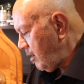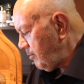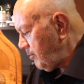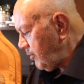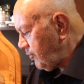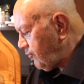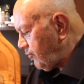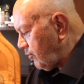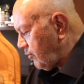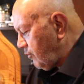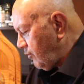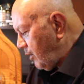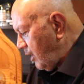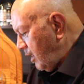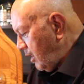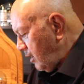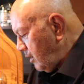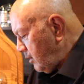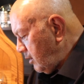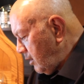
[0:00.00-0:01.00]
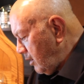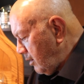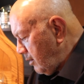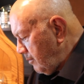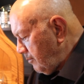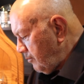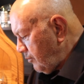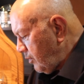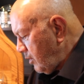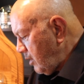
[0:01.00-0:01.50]
Mr. Grade
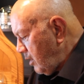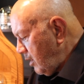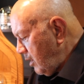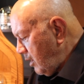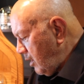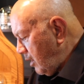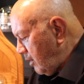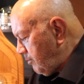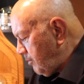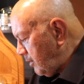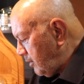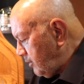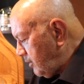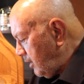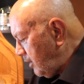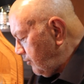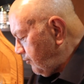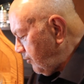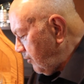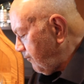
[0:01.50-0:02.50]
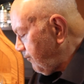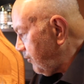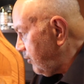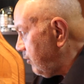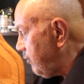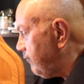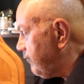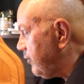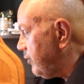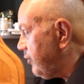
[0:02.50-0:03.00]
had been teaching for
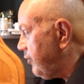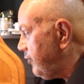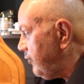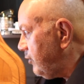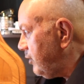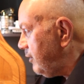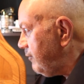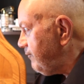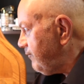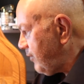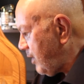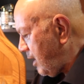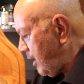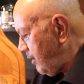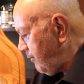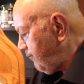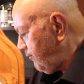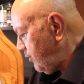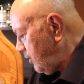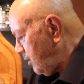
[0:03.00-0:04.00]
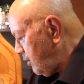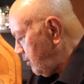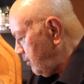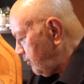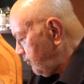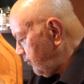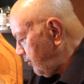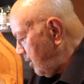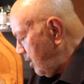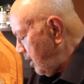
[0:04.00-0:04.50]
over 35
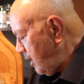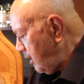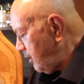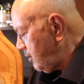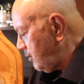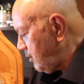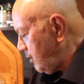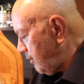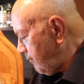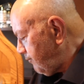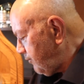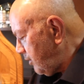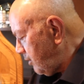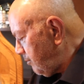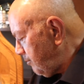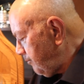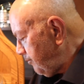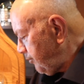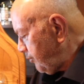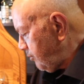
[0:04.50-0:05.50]
years and loved it.